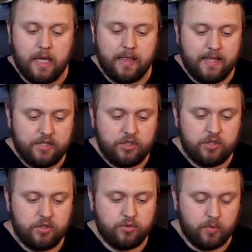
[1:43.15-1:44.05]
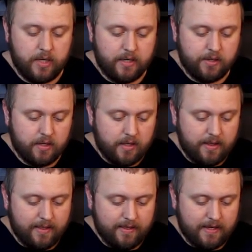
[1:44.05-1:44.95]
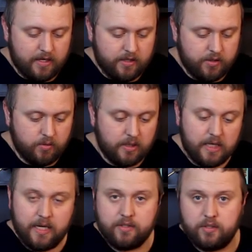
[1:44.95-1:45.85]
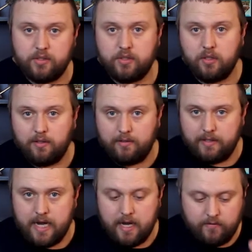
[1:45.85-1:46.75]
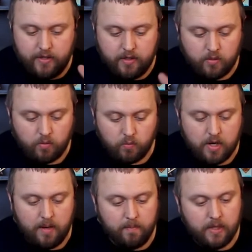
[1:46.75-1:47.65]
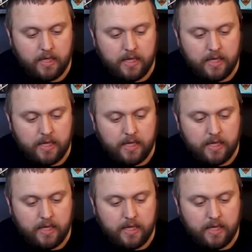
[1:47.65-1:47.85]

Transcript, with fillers: this is a drink that utilizes Navy rum.